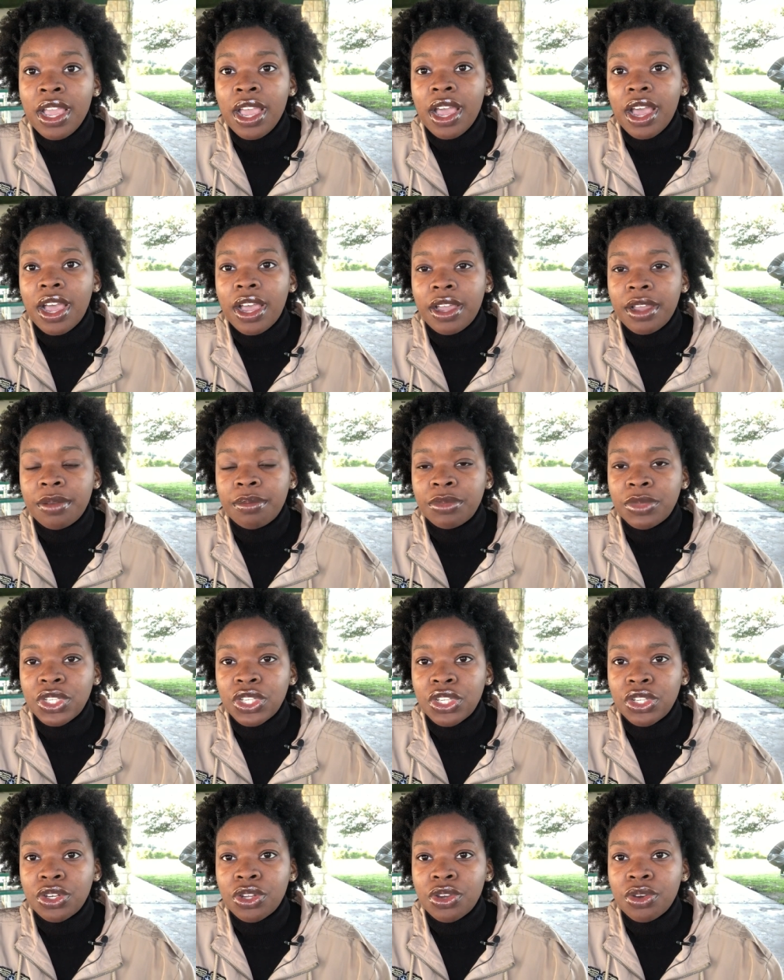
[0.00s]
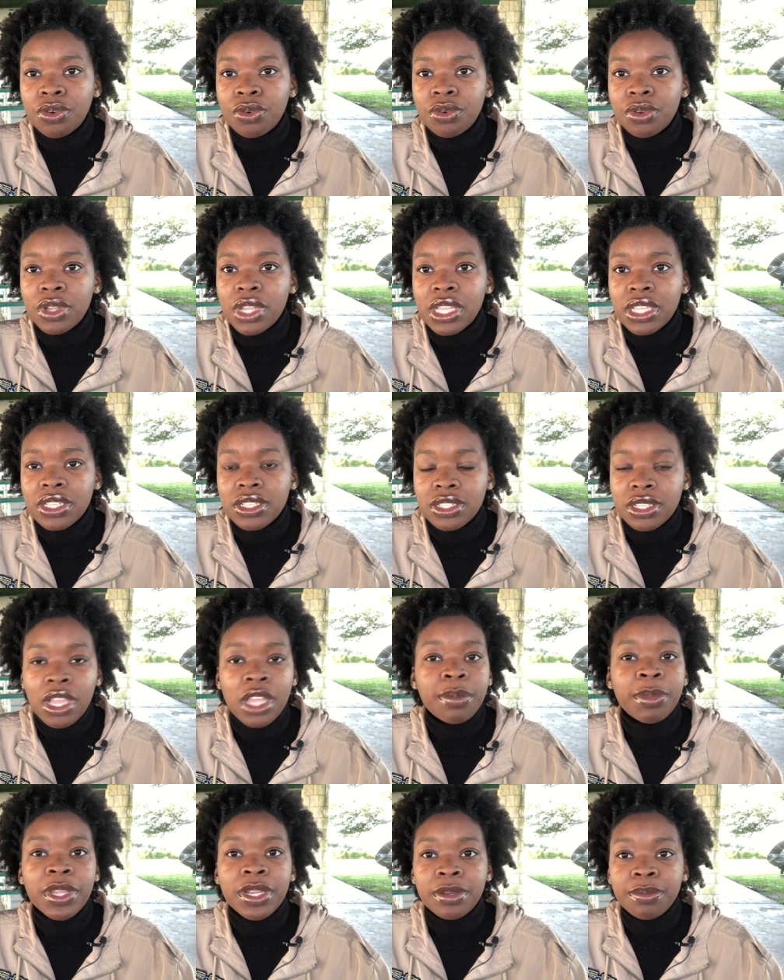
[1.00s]
Um, you know,
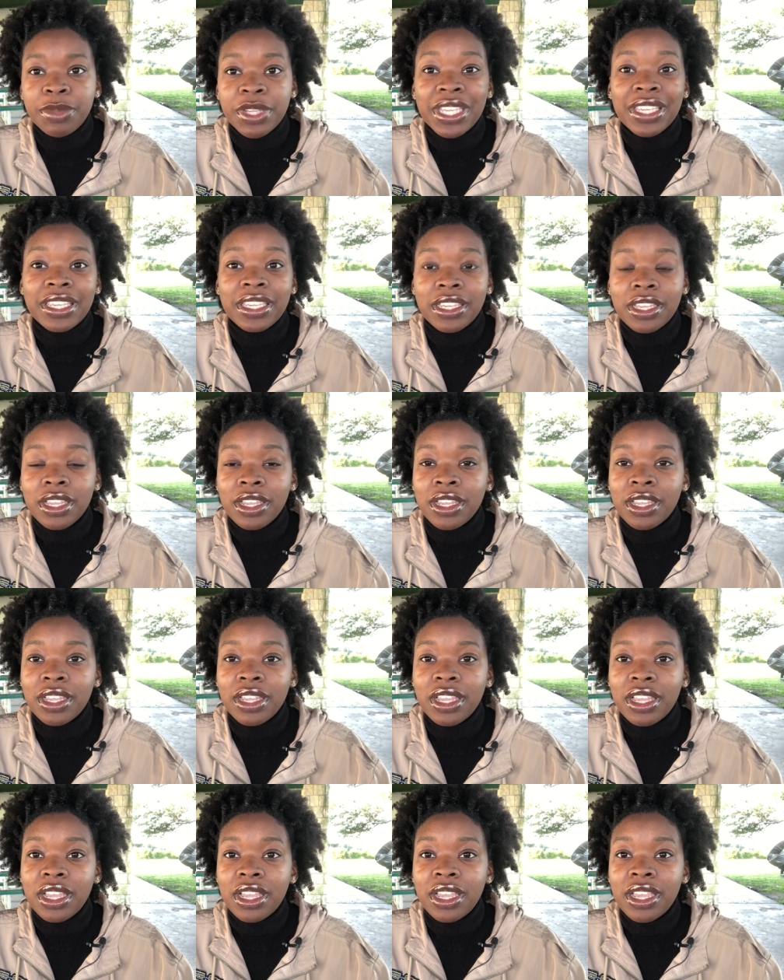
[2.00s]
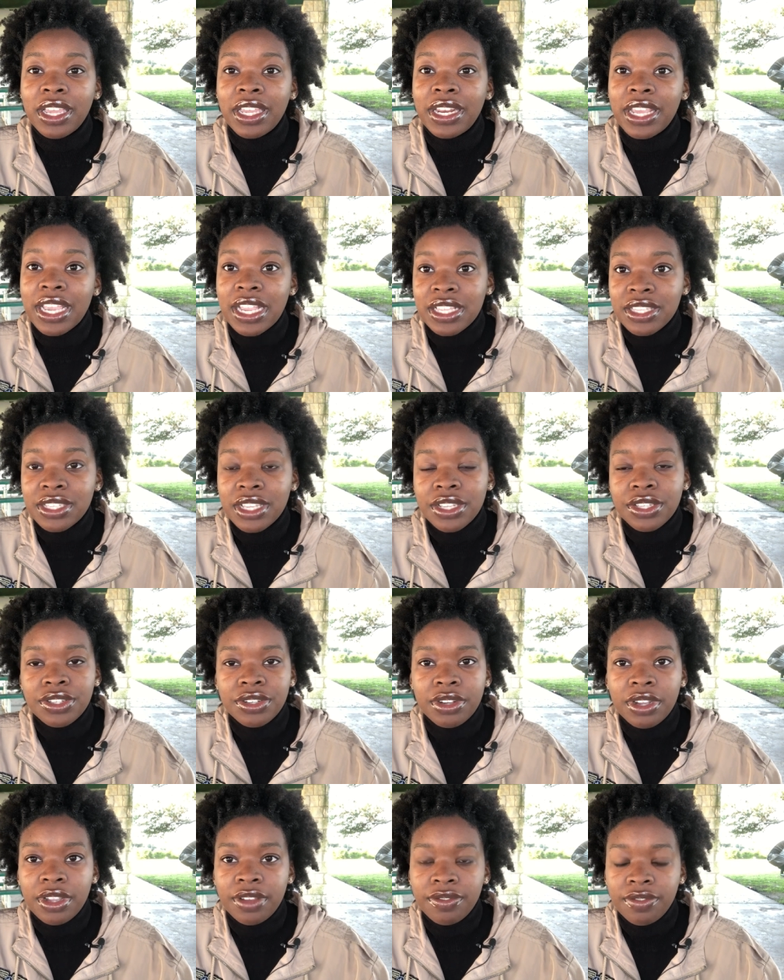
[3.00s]
Solomon being uh, uh, an ancestor
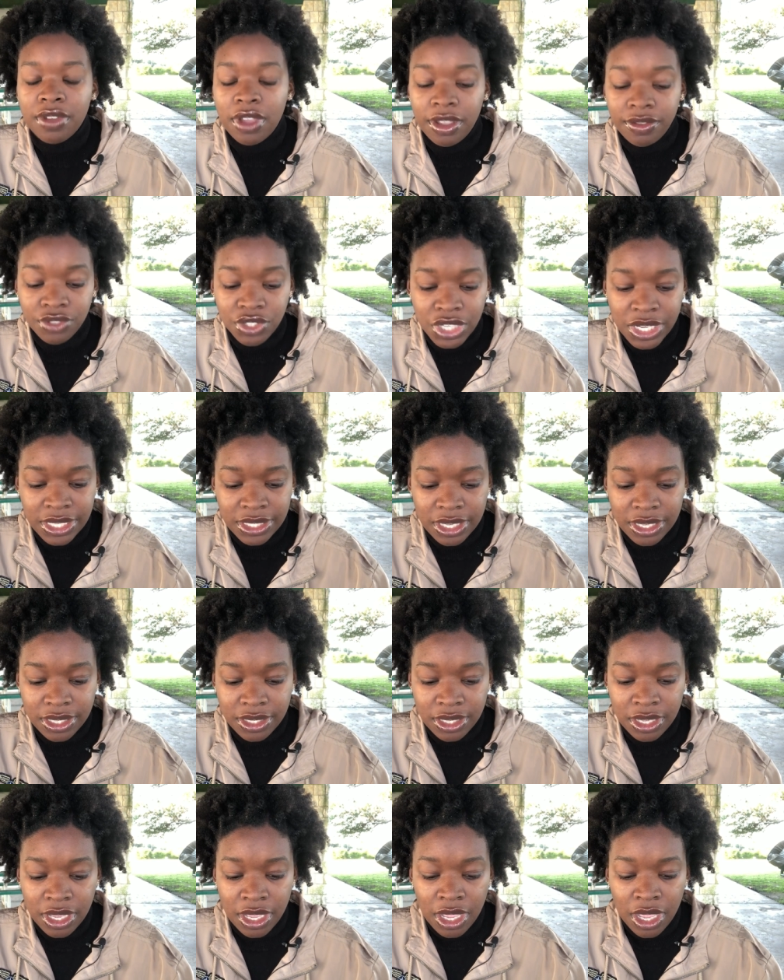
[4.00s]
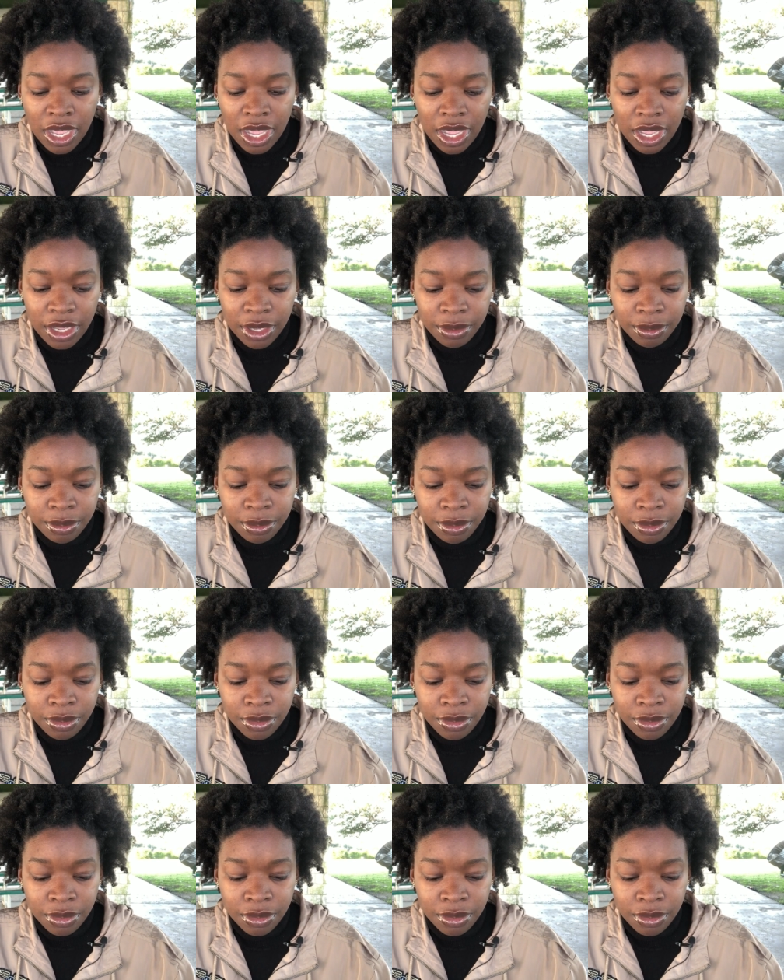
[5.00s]
of, of Jesus um,